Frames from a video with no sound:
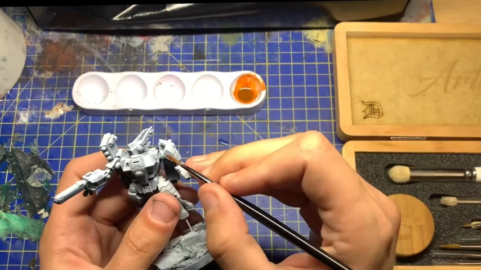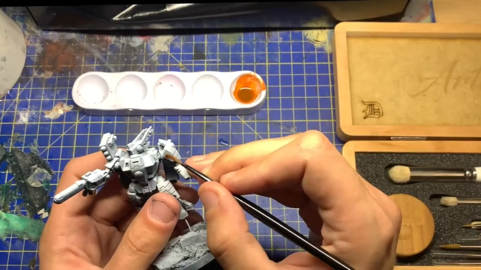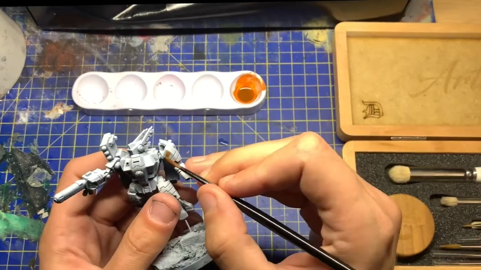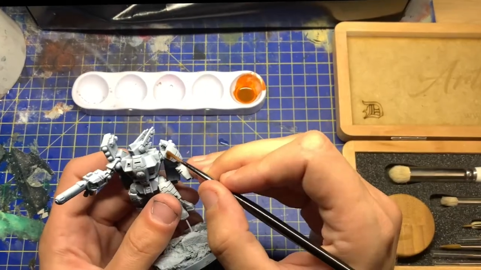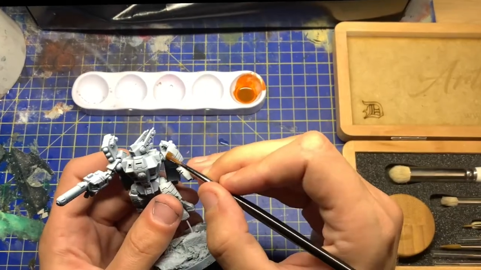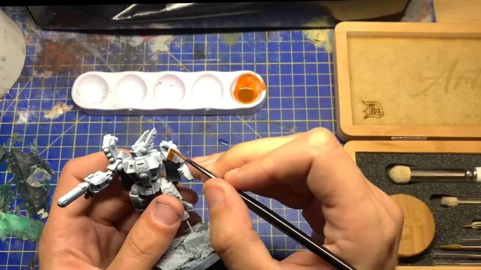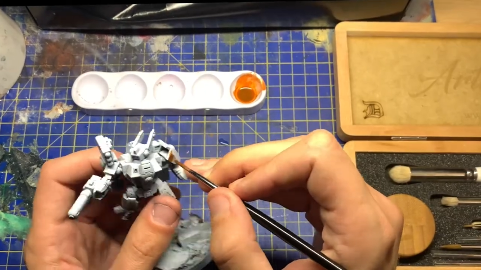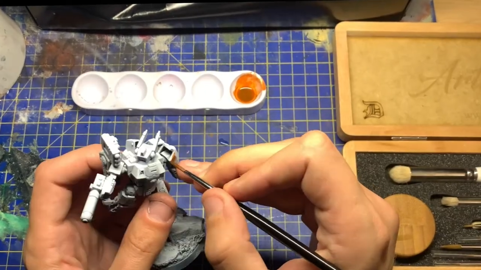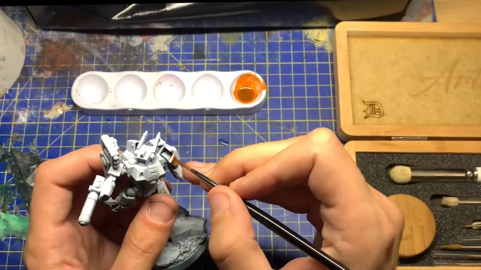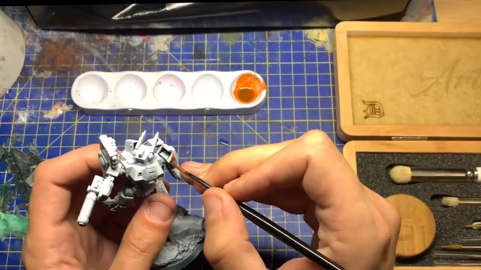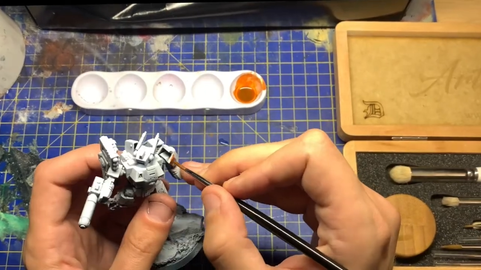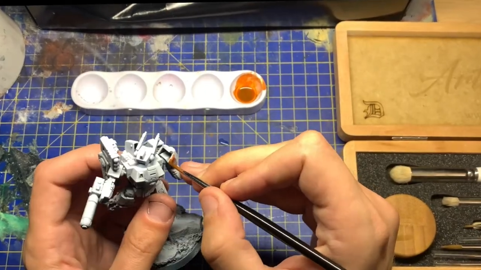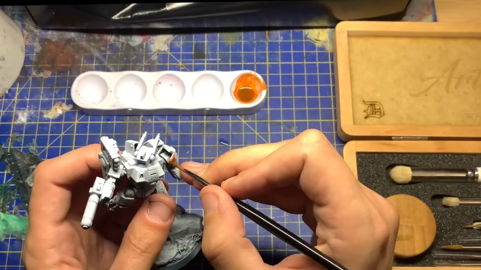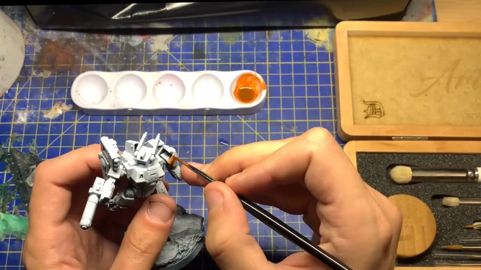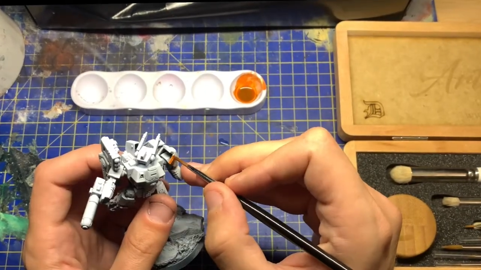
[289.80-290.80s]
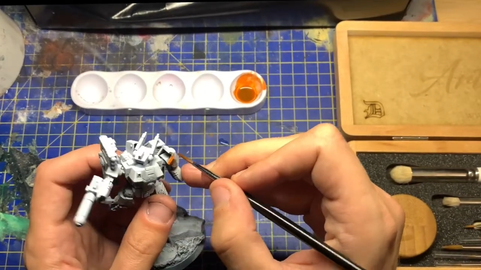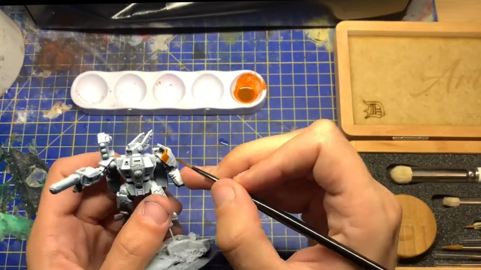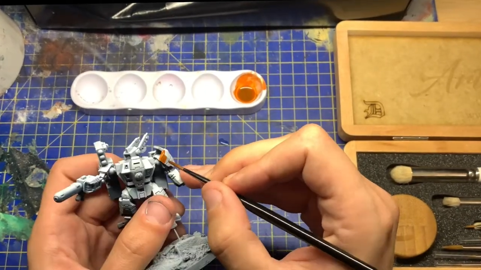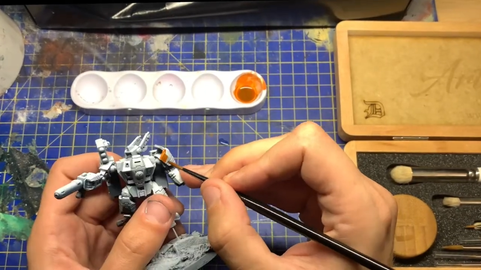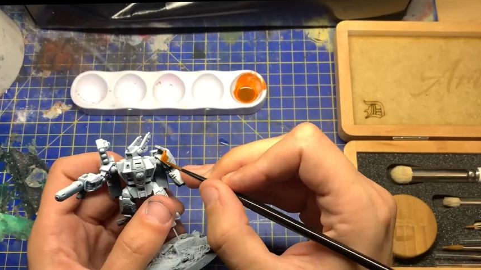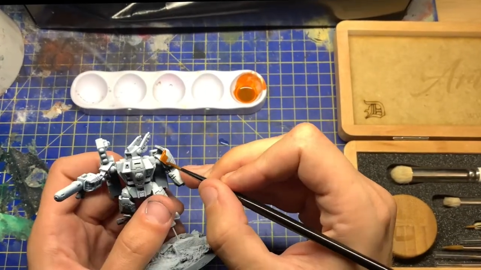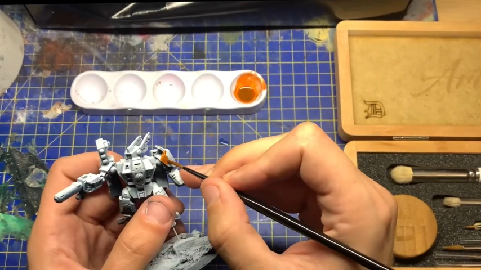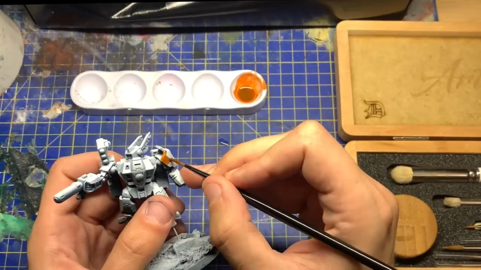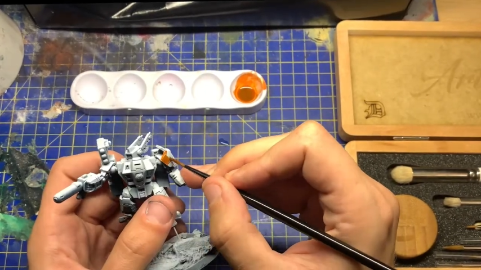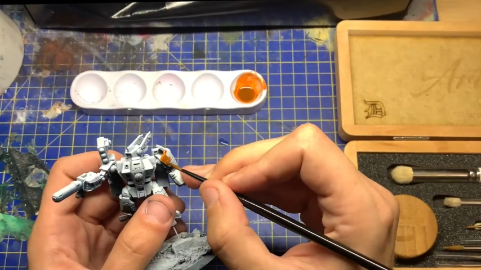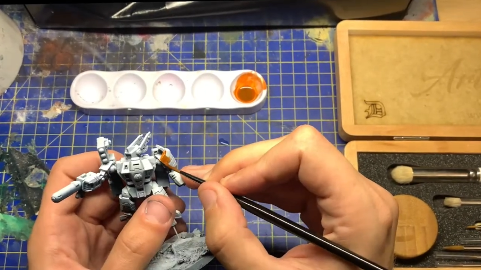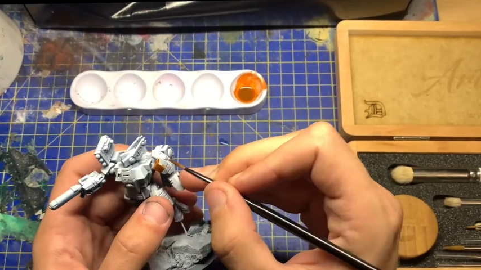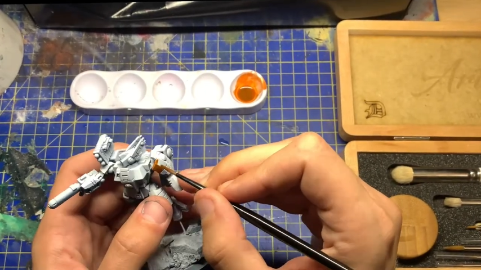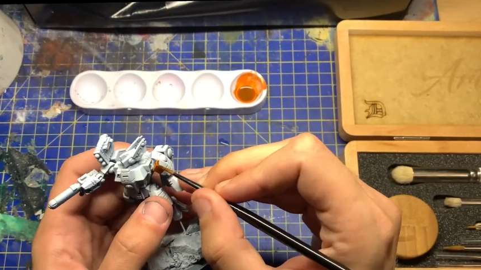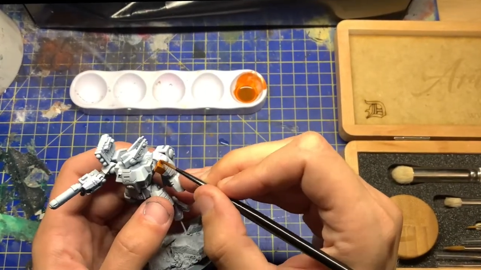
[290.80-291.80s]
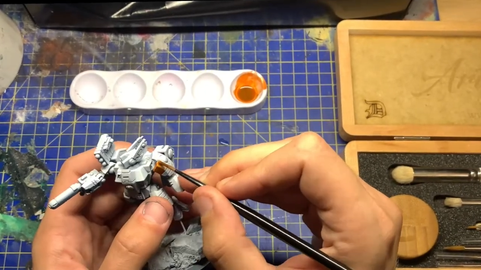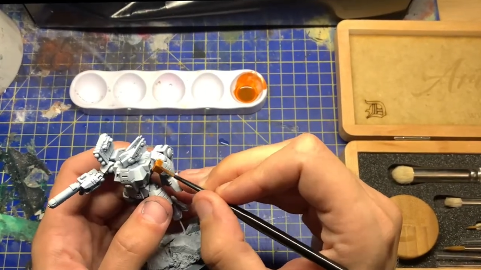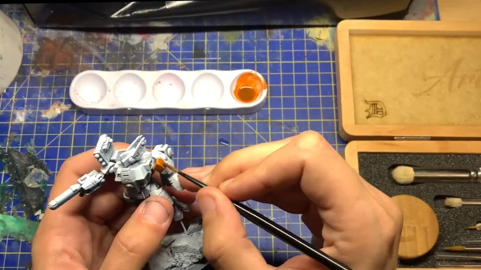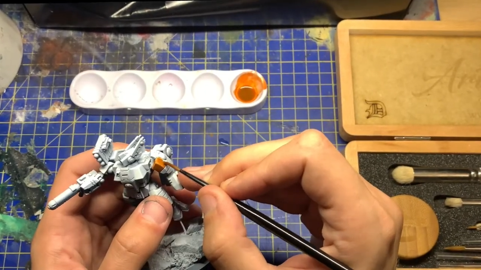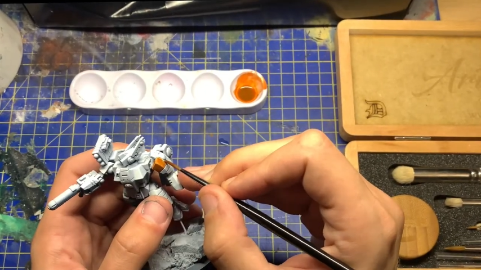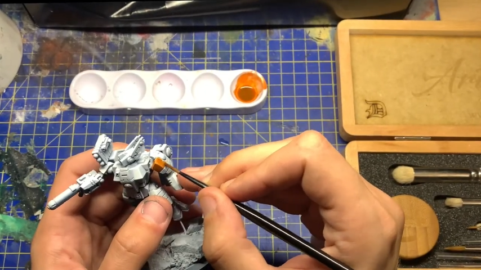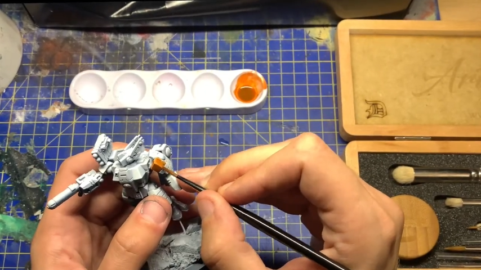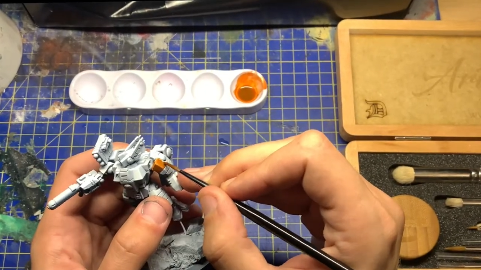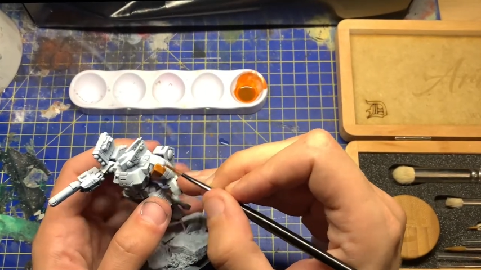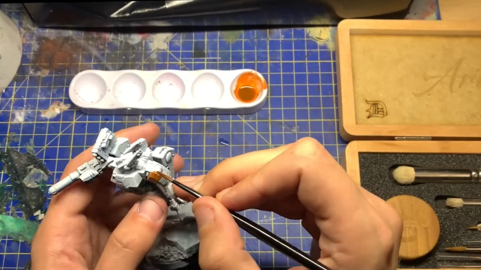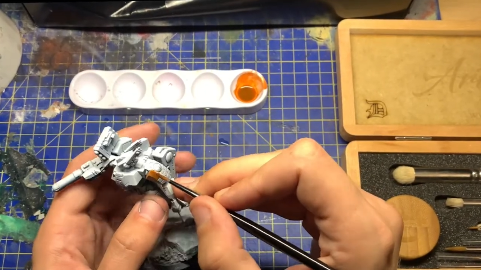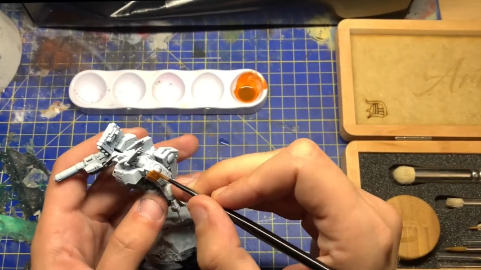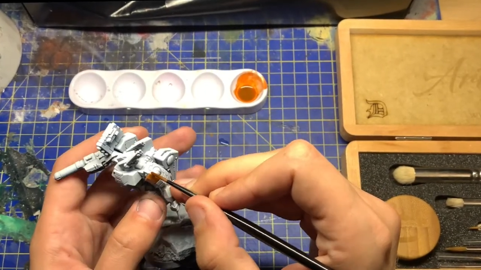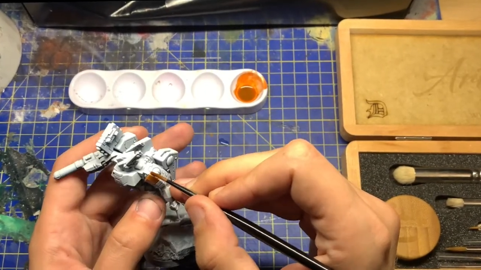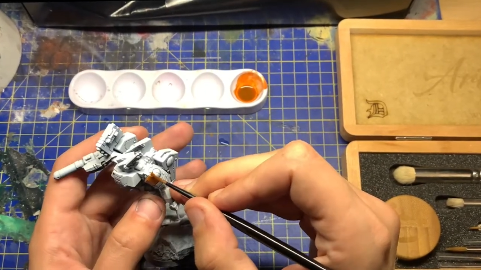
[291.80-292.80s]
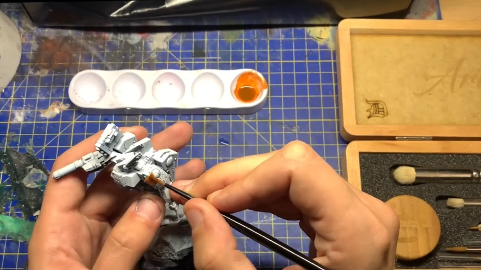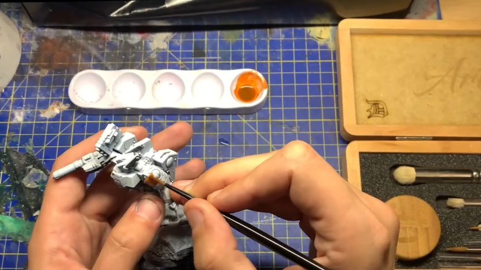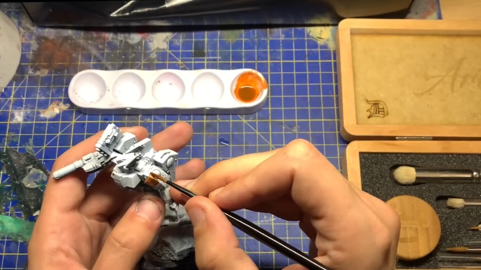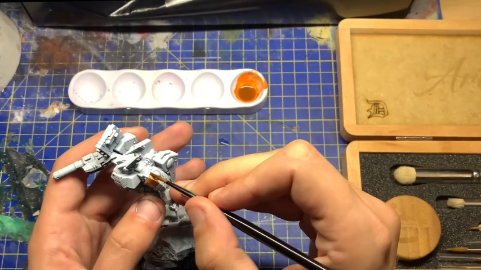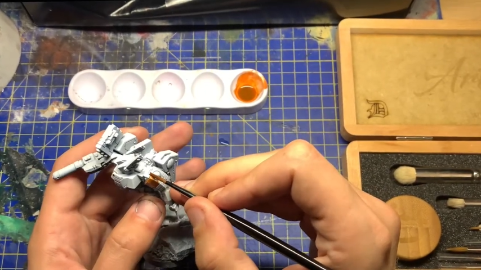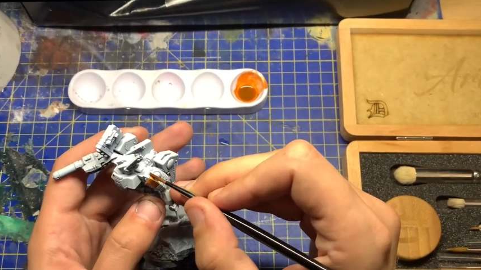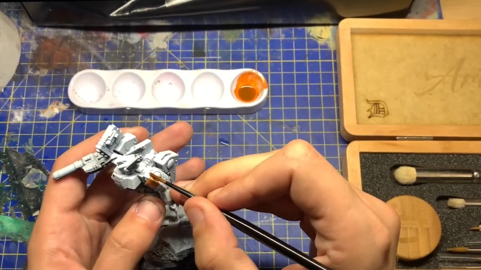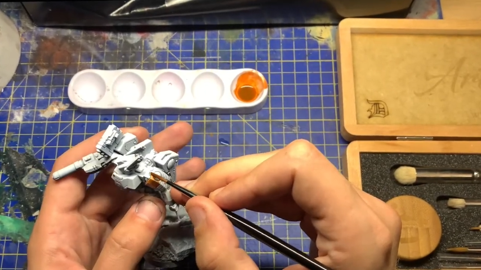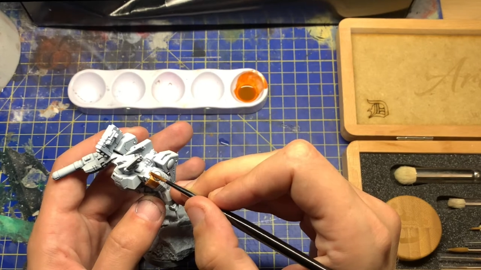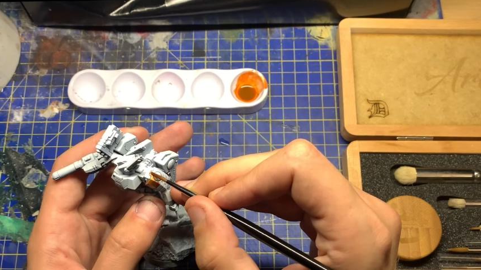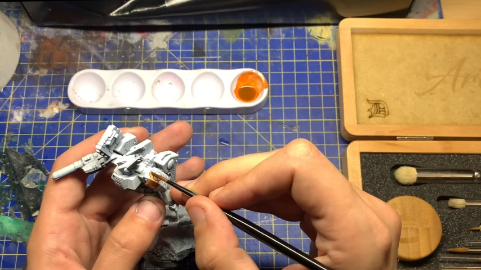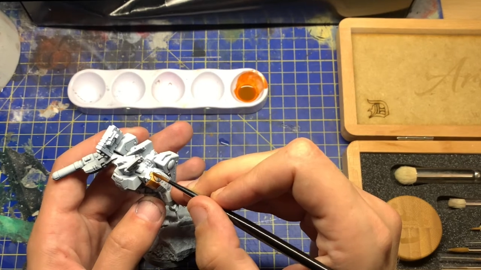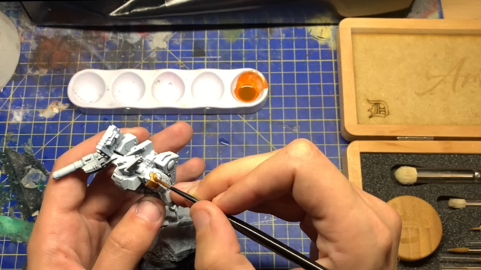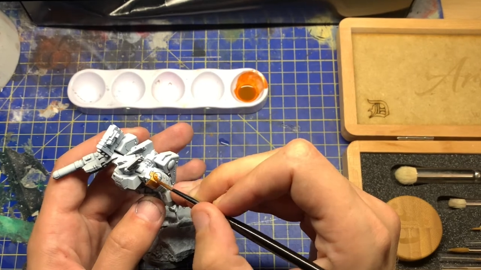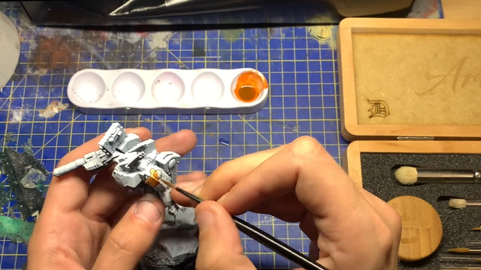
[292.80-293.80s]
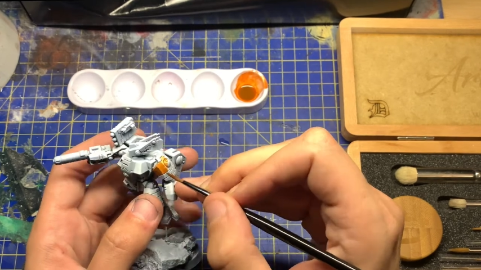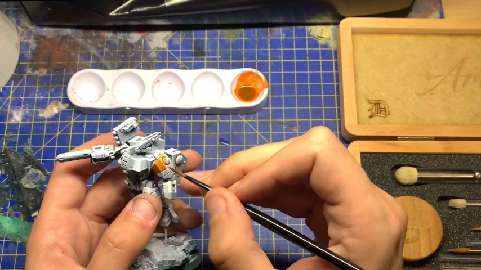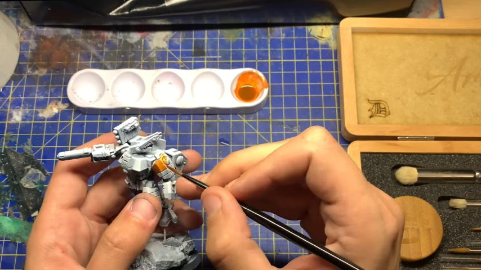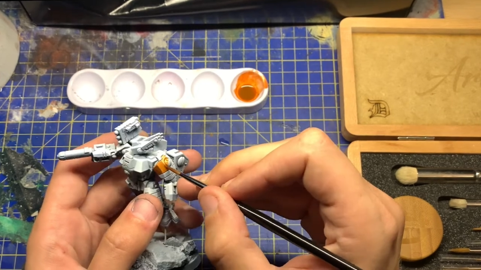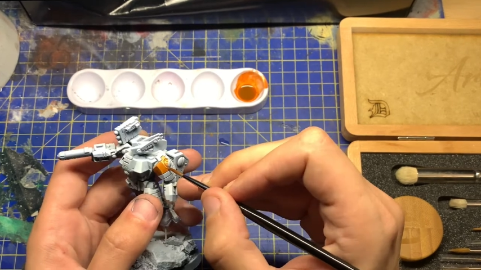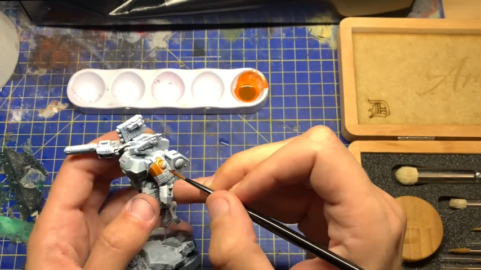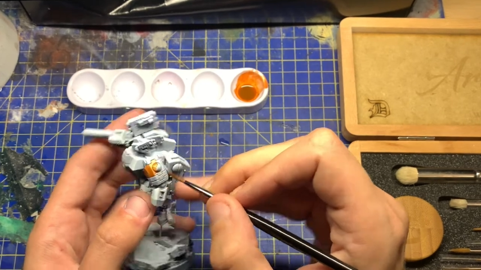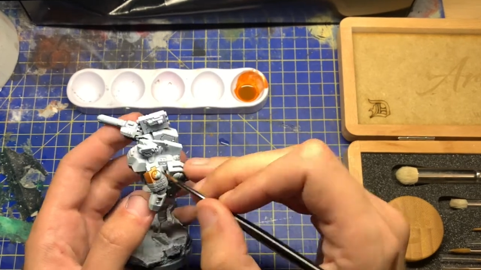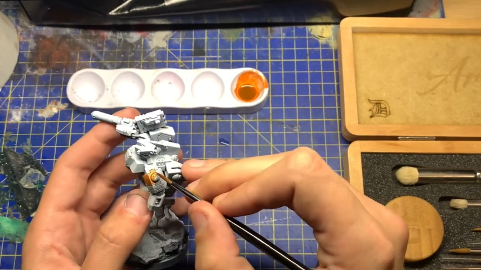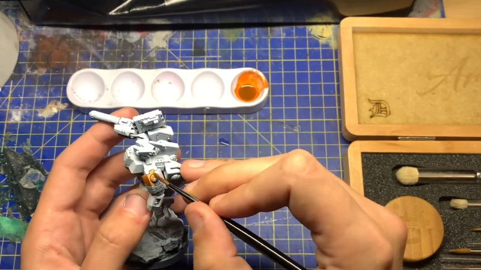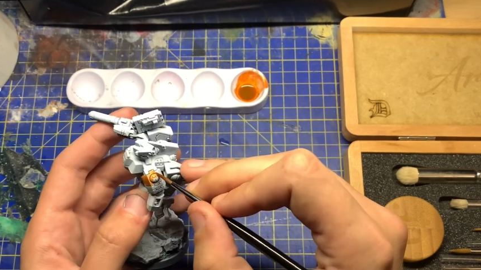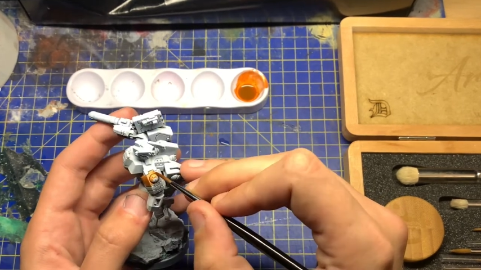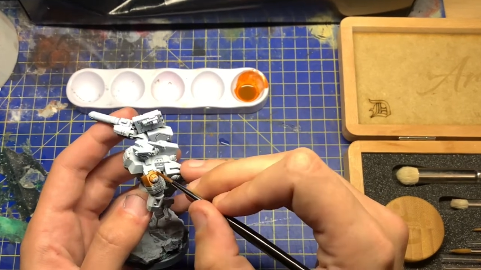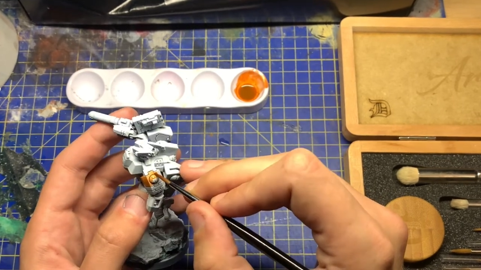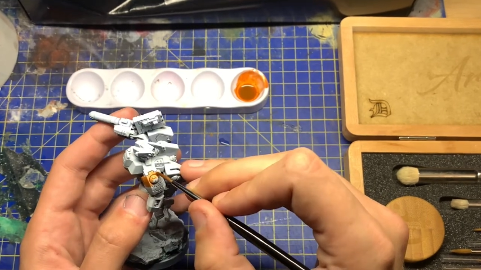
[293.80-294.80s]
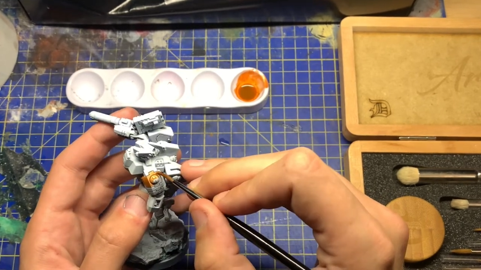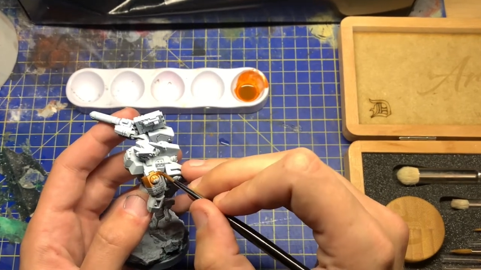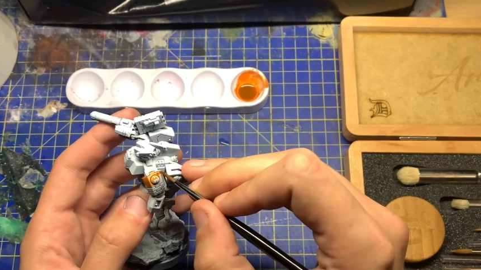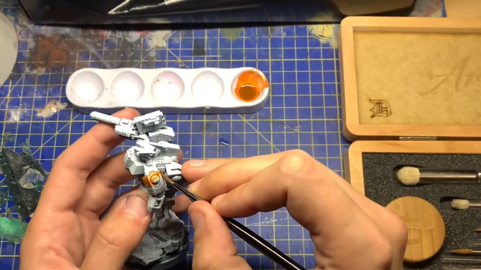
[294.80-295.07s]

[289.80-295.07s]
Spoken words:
(no speaker visible)